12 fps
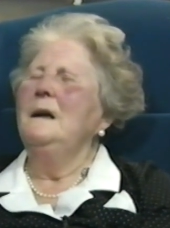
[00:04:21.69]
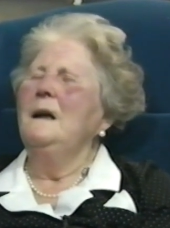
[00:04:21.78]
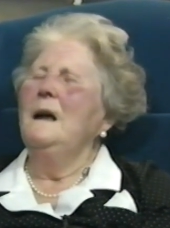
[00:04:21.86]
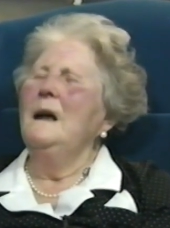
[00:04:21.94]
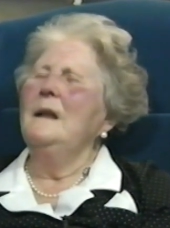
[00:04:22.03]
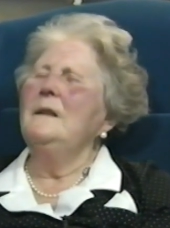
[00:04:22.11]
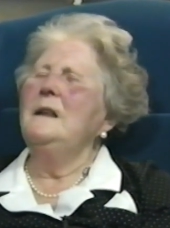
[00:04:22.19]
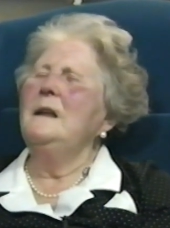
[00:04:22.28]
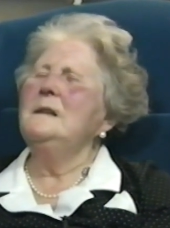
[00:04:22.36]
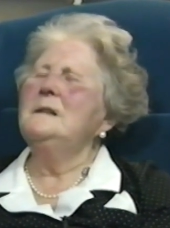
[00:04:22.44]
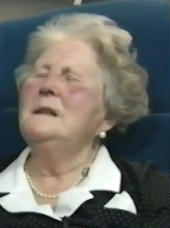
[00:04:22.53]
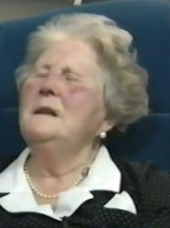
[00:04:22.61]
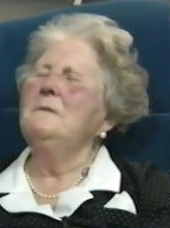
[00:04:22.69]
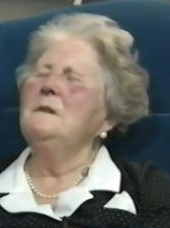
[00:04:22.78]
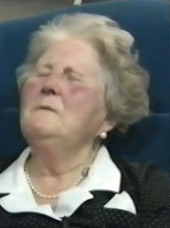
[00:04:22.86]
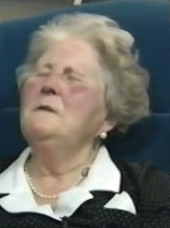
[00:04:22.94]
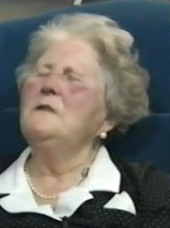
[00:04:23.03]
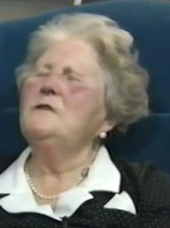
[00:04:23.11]
and they said, well,
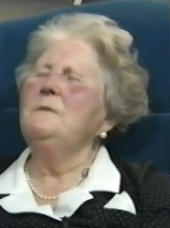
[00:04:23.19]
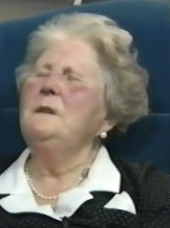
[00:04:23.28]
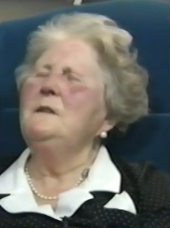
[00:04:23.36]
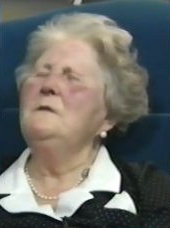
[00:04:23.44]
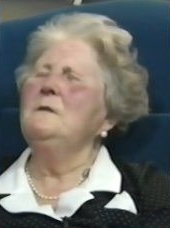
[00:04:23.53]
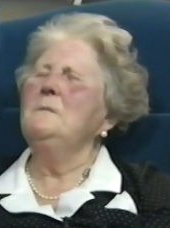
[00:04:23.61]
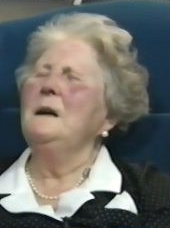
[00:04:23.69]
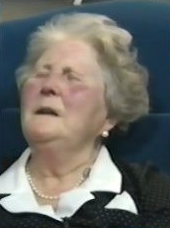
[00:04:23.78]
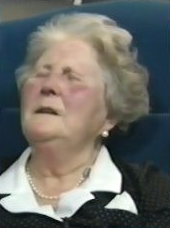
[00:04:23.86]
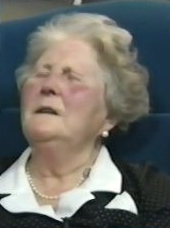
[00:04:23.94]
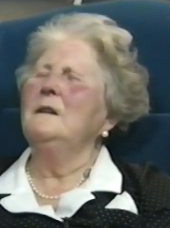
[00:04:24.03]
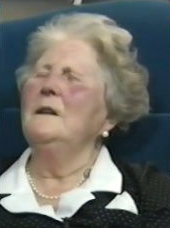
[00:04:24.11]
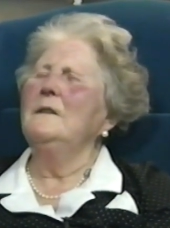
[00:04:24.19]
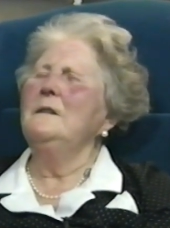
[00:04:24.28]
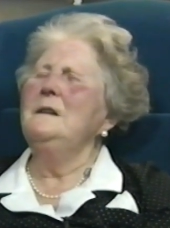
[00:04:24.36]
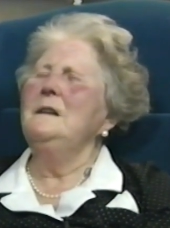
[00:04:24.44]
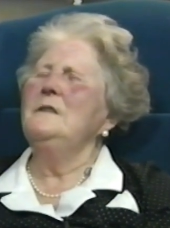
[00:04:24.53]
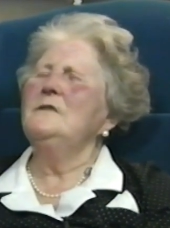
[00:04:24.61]
what should we do about the
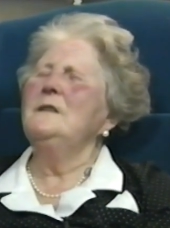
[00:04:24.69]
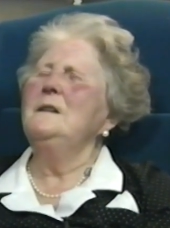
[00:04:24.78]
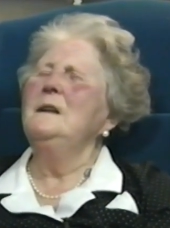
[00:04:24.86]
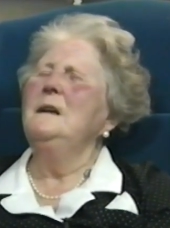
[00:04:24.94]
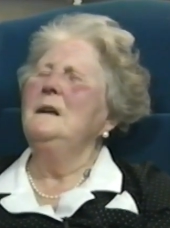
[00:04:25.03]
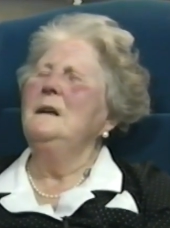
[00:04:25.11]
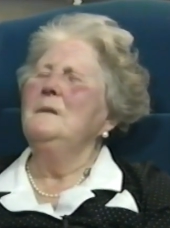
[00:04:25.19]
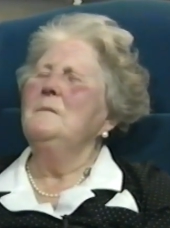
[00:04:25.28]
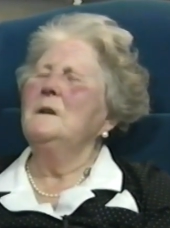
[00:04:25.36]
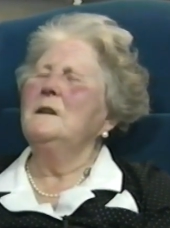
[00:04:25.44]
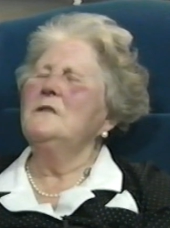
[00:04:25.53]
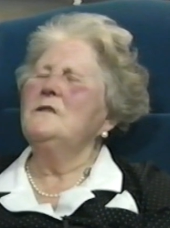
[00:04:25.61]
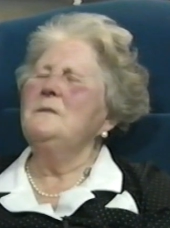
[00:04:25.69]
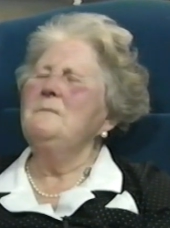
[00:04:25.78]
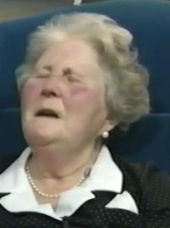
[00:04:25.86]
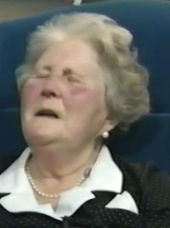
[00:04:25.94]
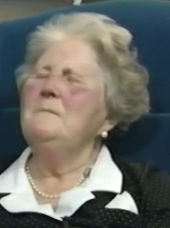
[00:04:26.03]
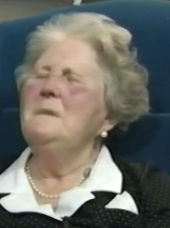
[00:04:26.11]
coronation? Because she
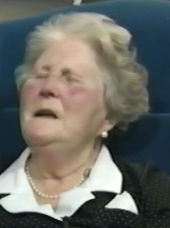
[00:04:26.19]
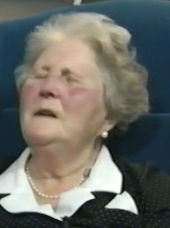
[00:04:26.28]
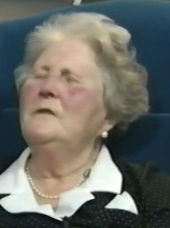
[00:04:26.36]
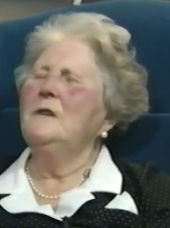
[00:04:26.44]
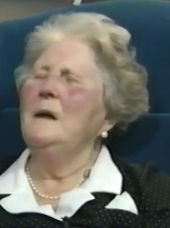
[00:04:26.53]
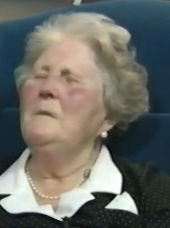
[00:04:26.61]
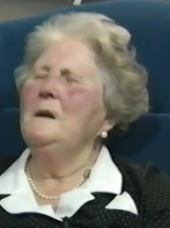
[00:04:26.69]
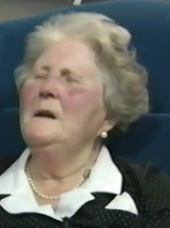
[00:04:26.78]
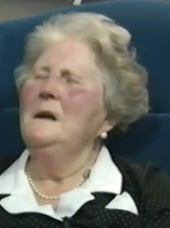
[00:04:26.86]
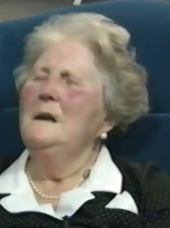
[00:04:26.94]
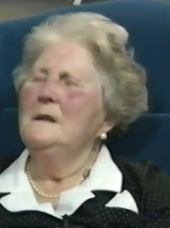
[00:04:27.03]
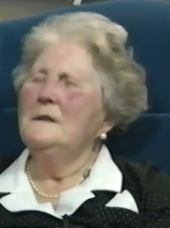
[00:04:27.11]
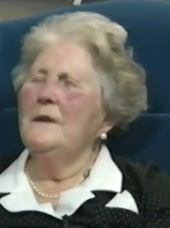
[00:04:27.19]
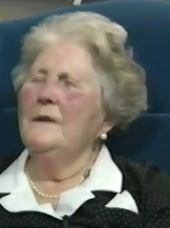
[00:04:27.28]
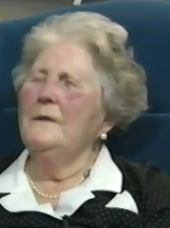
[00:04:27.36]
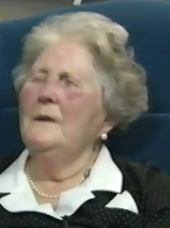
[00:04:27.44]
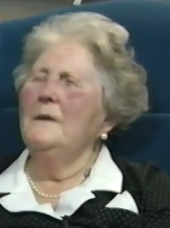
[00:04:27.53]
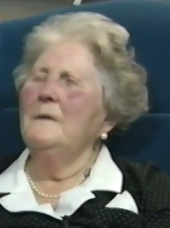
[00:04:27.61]
might make trouble.
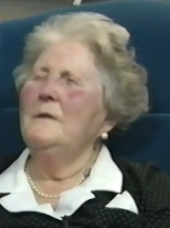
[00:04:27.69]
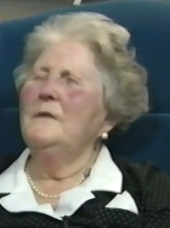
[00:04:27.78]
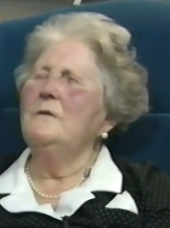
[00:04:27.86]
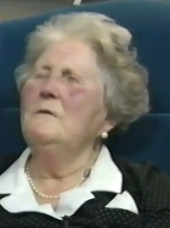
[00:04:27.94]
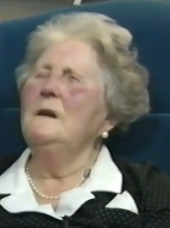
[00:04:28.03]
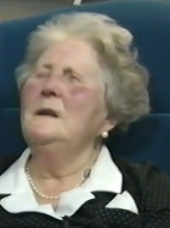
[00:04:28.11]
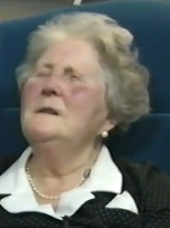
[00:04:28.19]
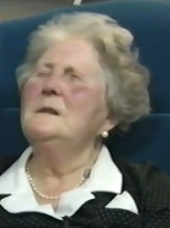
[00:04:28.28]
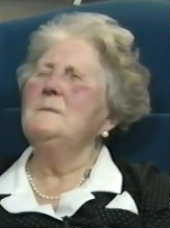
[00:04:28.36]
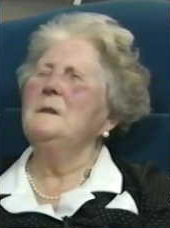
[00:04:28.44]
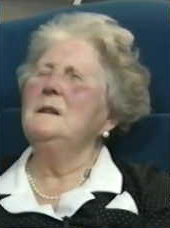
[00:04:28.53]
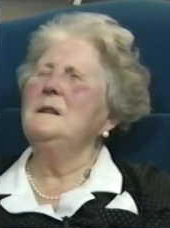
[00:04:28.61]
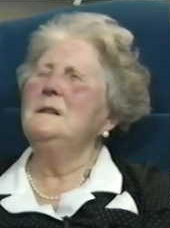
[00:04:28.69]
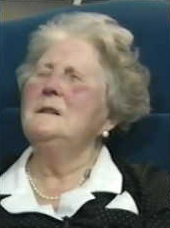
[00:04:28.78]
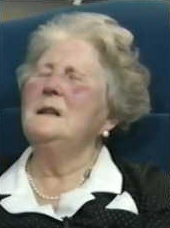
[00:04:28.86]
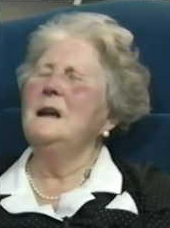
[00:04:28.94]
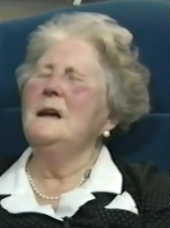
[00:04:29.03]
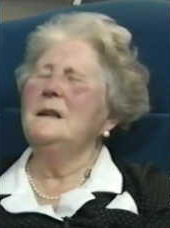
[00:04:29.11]
So through Elizabeth
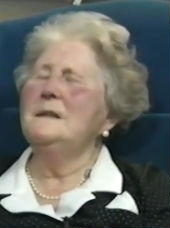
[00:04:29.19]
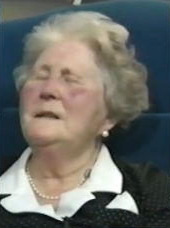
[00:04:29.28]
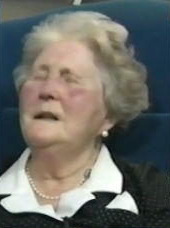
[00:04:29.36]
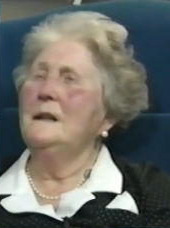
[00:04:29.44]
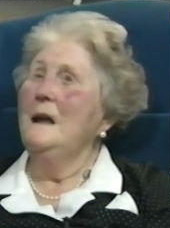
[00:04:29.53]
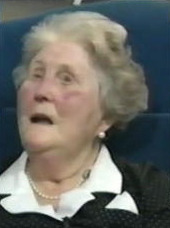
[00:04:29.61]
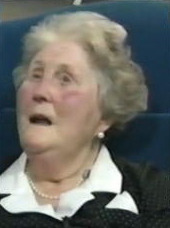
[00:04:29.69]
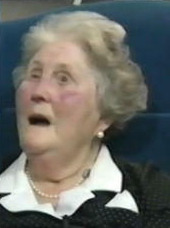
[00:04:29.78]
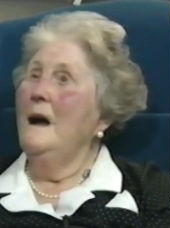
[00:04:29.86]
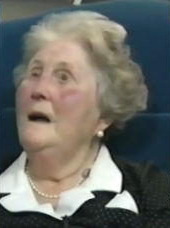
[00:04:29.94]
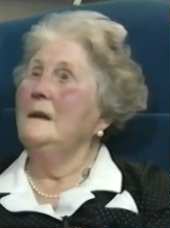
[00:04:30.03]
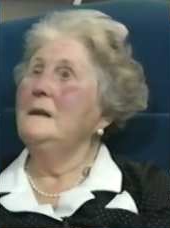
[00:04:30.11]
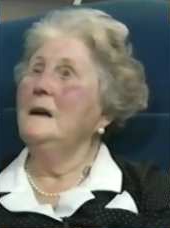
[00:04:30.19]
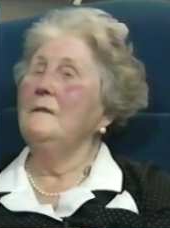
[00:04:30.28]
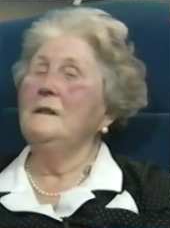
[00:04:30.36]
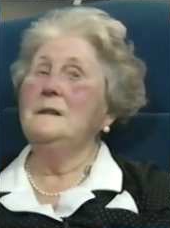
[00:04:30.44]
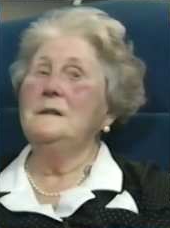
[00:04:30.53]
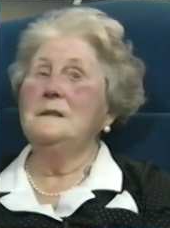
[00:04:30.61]
Iddesleigh, I said I'd have
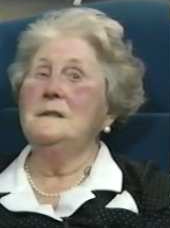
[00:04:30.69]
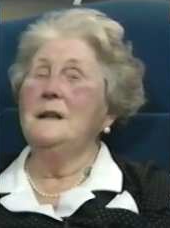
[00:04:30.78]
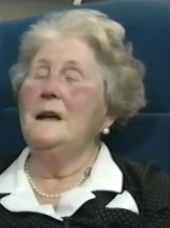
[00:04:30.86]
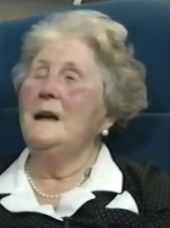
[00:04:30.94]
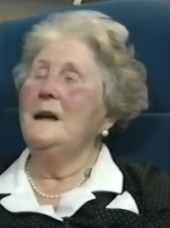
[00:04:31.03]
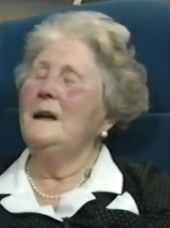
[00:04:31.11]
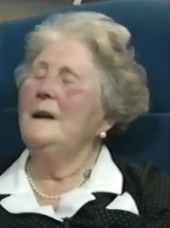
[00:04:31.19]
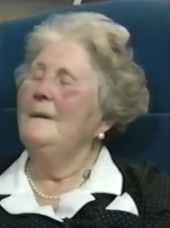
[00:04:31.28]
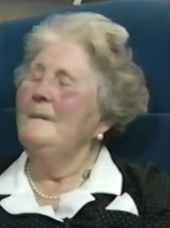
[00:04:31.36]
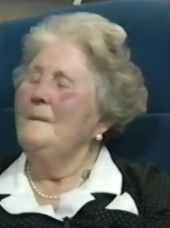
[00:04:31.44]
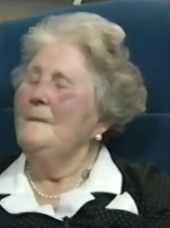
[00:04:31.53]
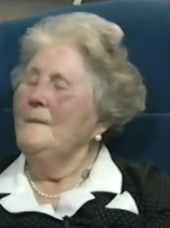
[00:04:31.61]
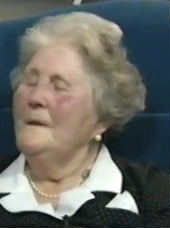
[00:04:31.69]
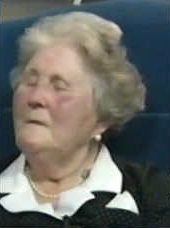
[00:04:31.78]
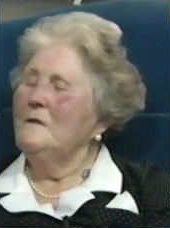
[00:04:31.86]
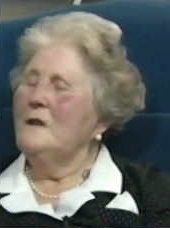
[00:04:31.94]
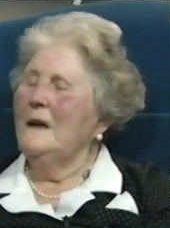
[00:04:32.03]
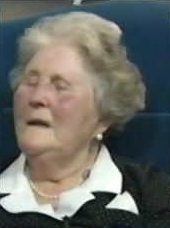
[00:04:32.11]
her to stay,
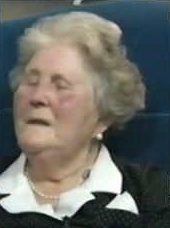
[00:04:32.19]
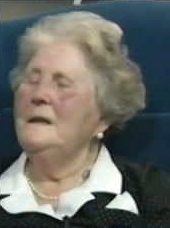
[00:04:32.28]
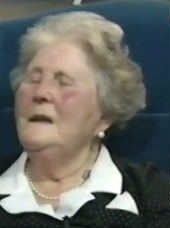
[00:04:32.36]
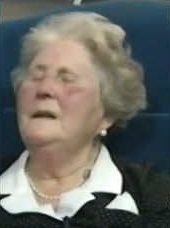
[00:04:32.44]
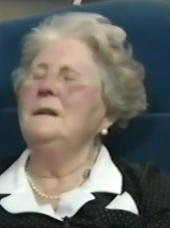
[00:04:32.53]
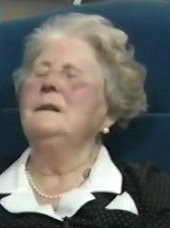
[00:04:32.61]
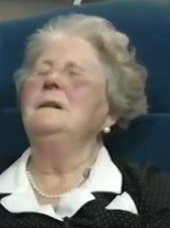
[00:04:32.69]
which I did.